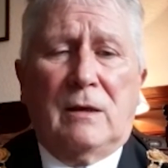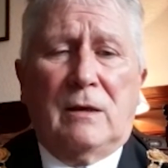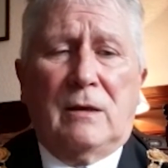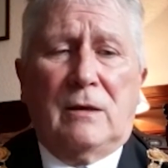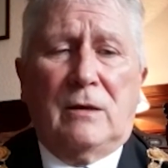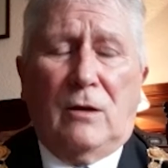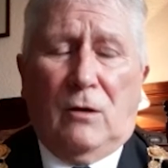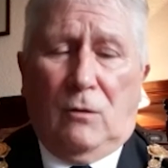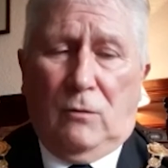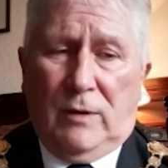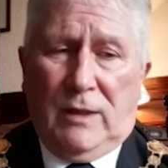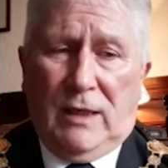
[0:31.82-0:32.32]

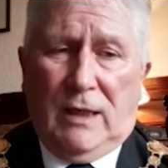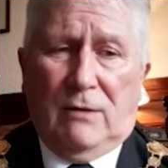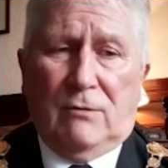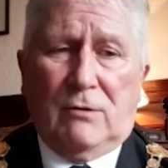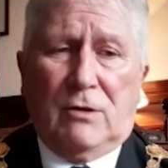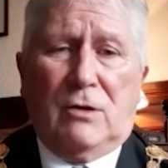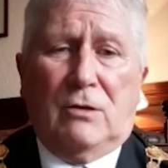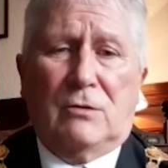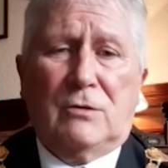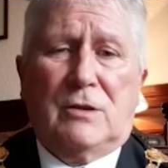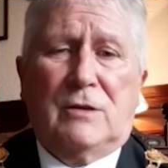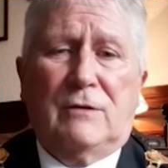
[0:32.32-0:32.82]
Not without
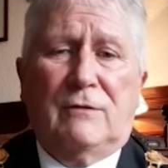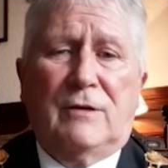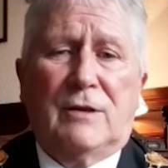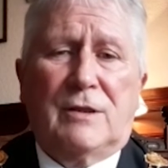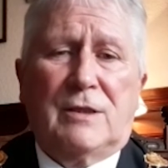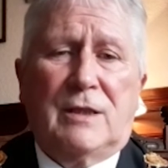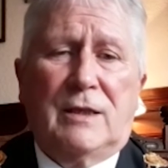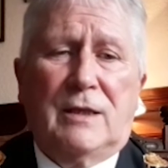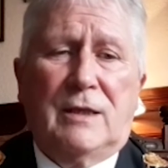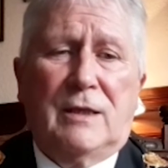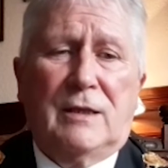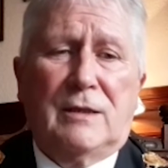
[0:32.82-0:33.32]

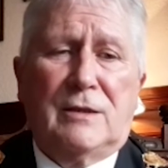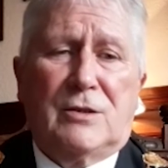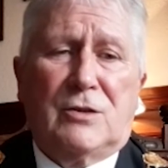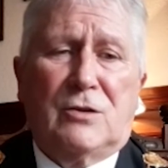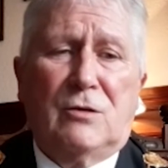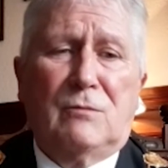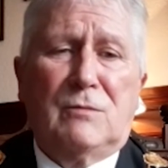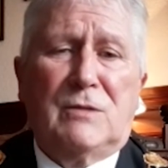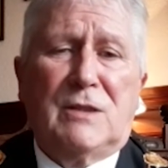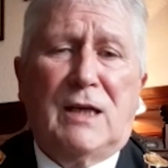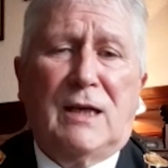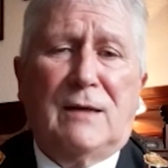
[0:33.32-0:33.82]
controversy and
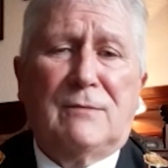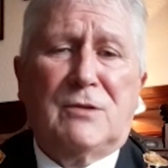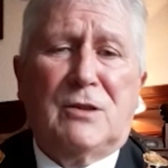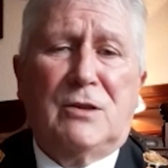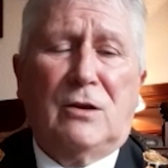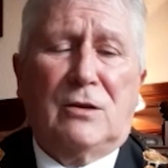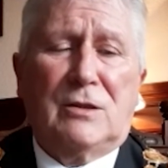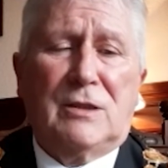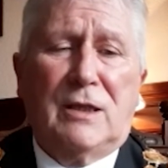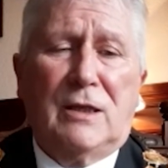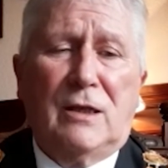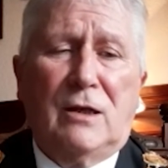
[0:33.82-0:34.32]
sometimes
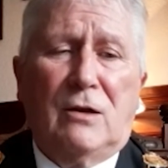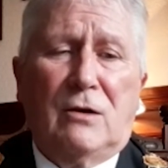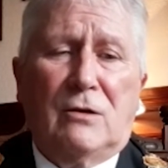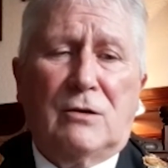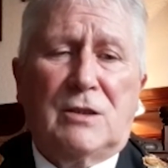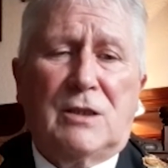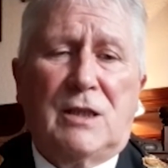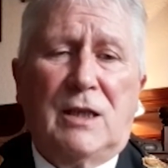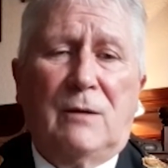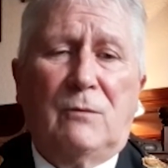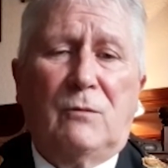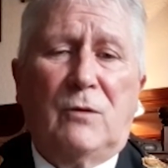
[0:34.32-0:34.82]
not in
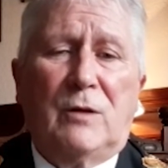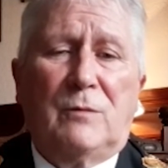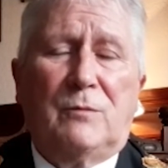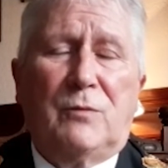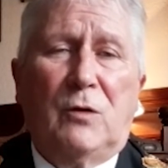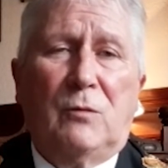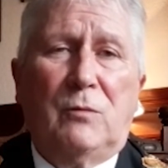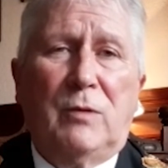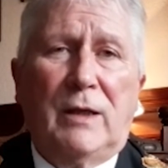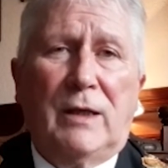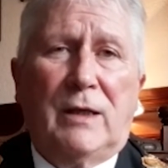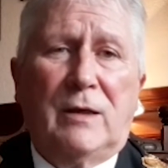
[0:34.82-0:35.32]
lockstep with
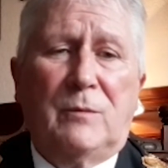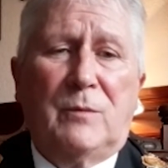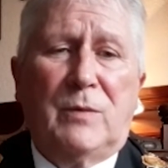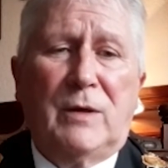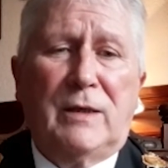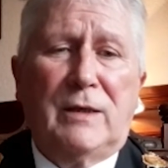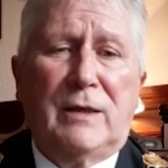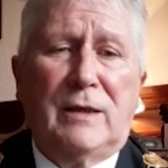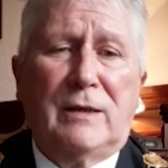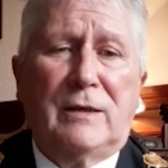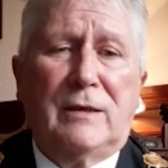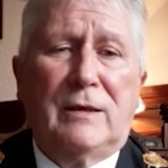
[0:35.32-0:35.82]
public
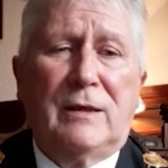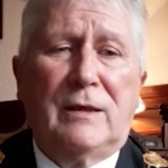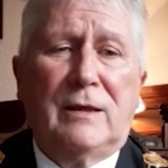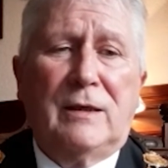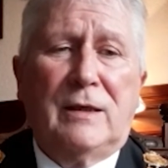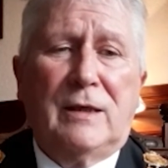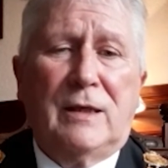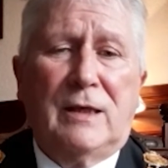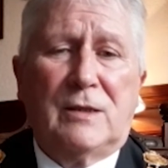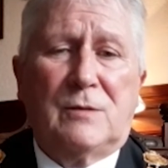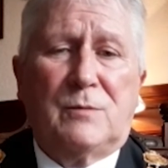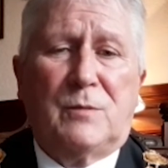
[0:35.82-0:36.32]
opinion,
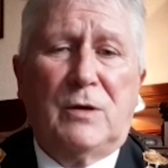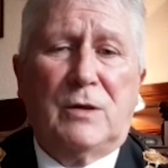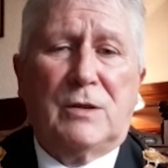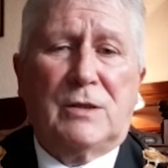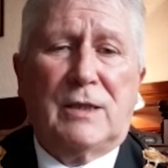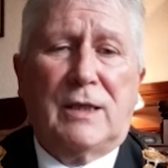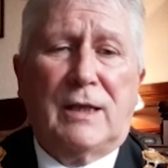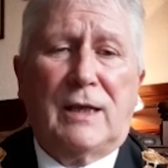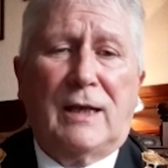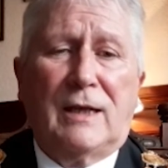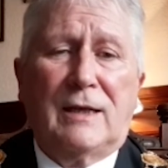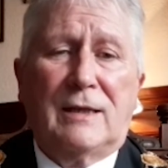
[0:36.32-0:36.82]
his
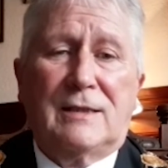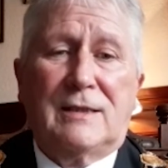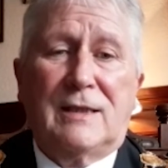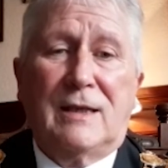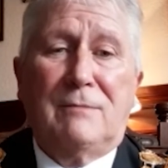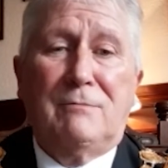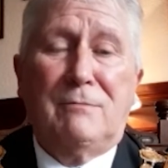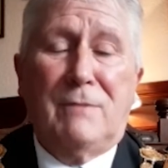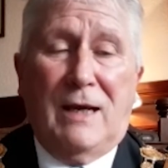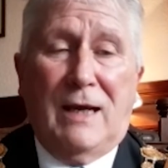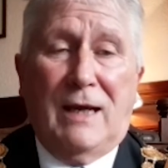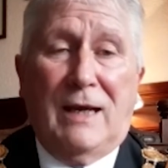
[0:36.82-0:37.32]
personality
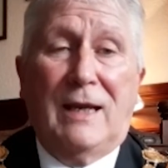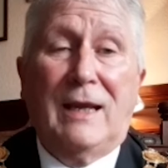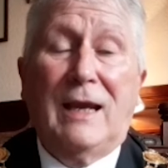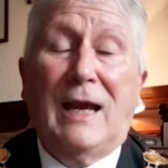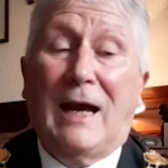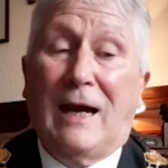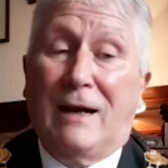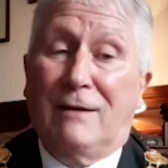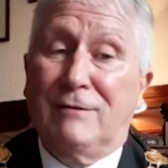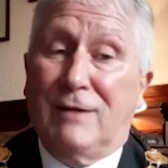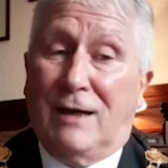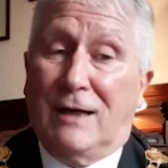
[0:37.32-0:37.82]
may
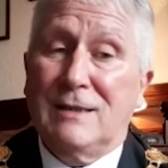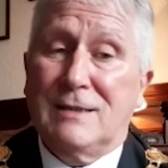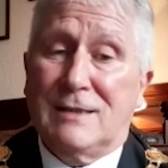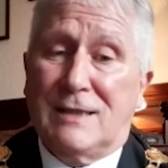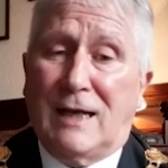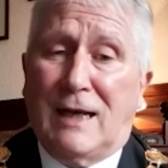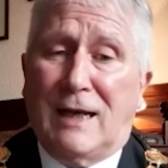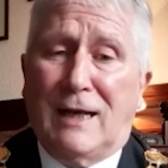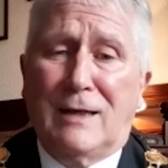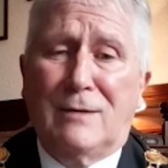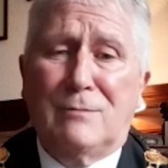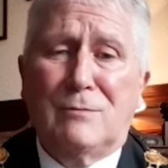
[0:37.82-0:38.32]
have at
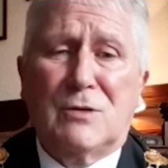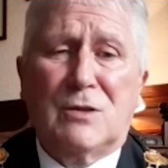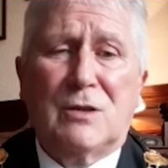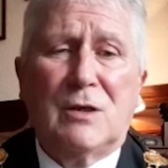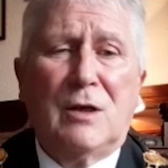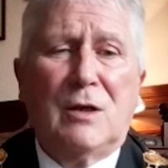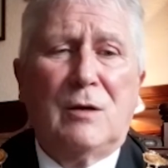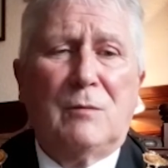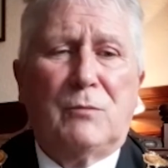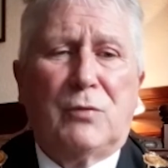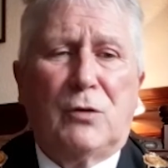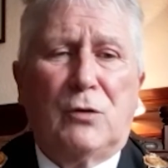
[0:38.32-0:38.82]
times
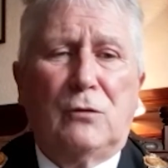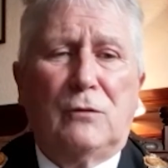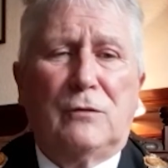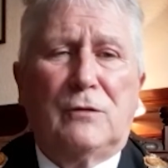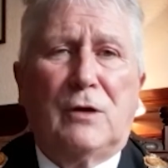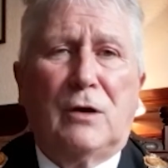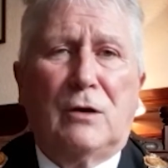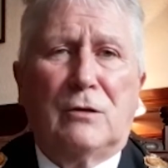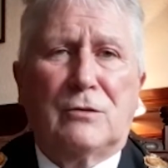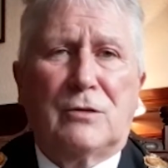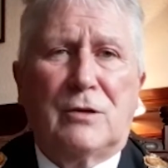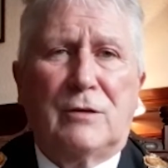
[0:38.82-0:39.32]
proved
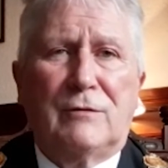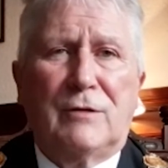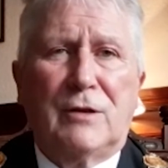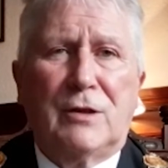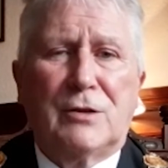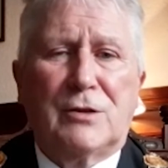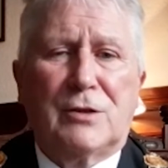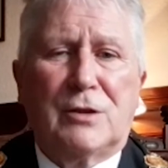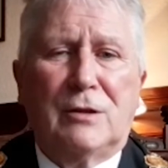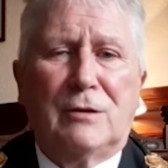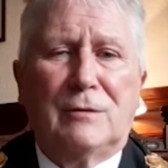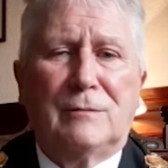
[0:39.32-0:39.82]

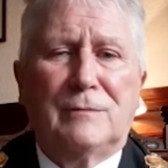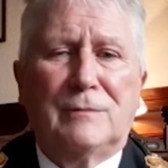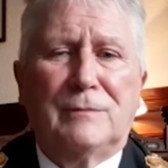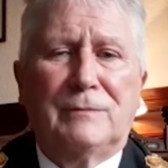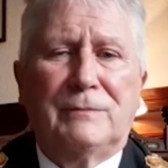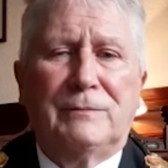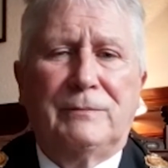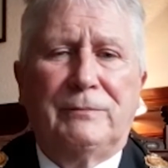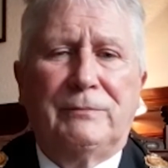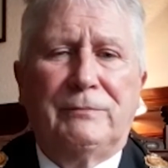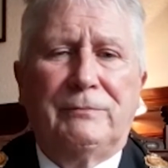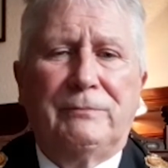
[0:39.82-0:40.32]
controversial.
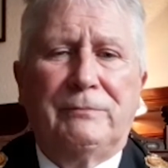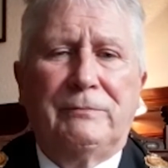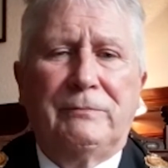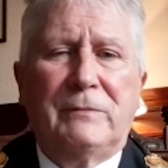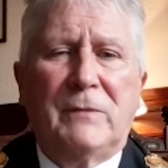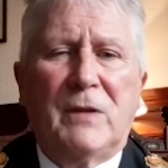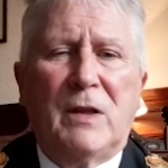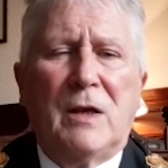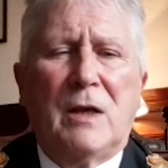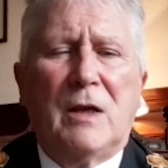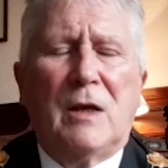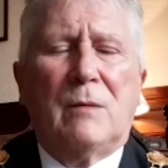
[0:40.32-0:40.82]

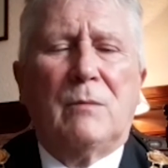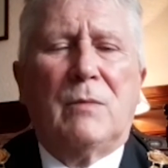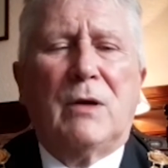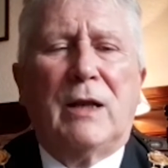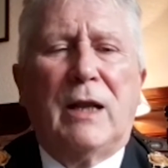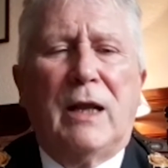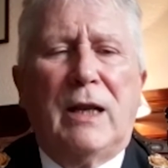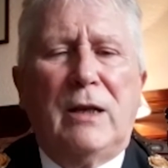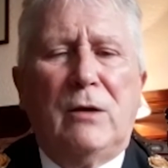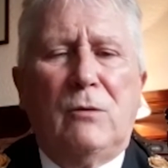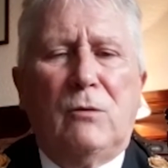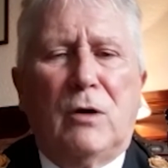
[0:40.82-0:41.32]
But
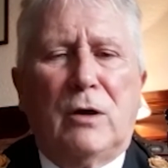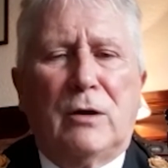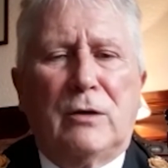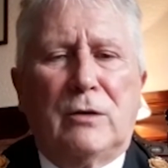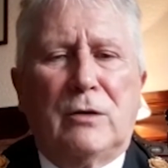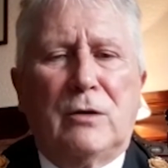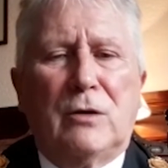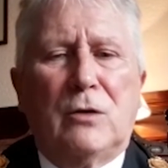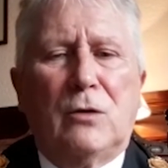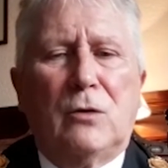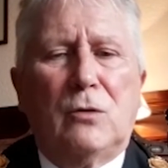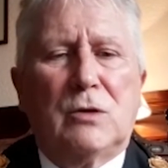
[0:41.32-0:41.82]
anyone
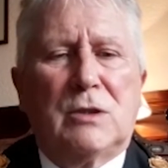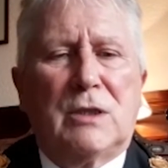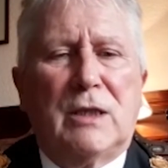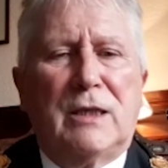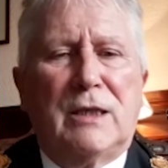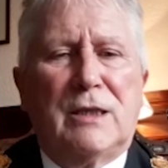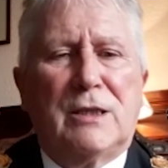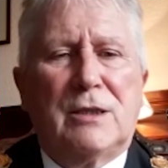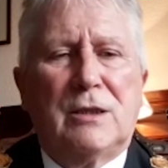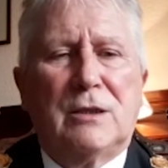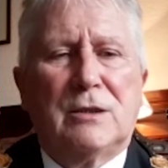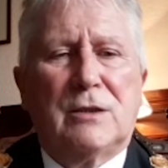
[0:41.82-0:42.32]
whose
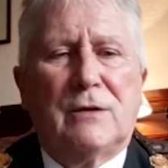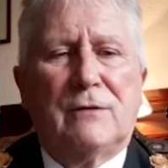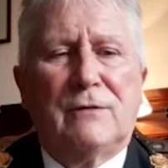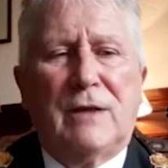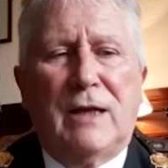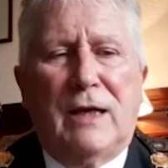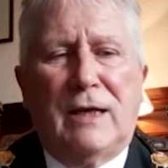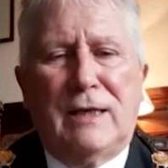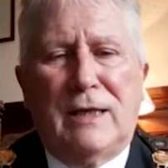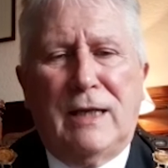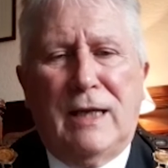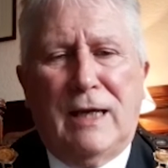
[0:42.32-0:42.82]
initials of
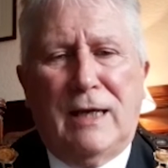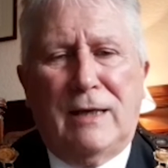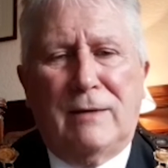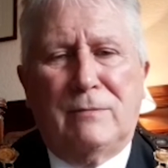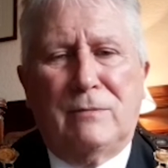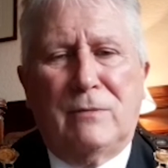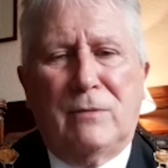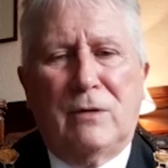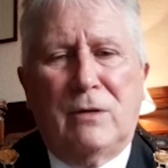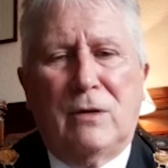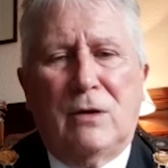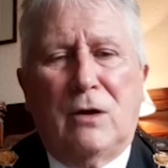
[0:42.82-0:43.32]
their name
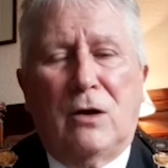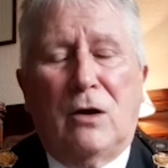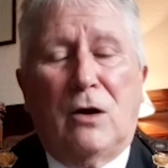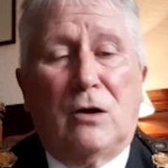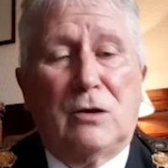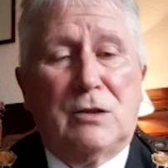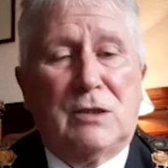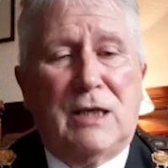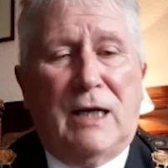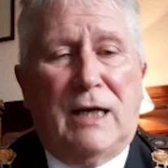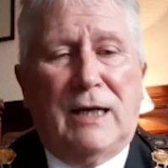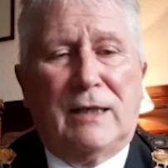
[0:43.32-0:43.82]
or
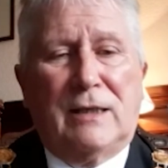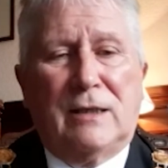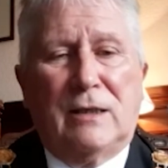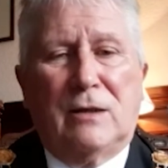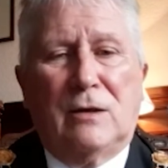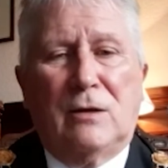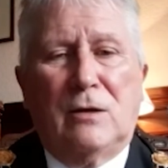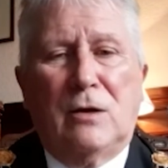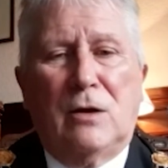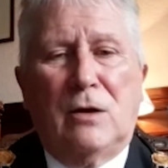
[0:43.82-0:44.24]
title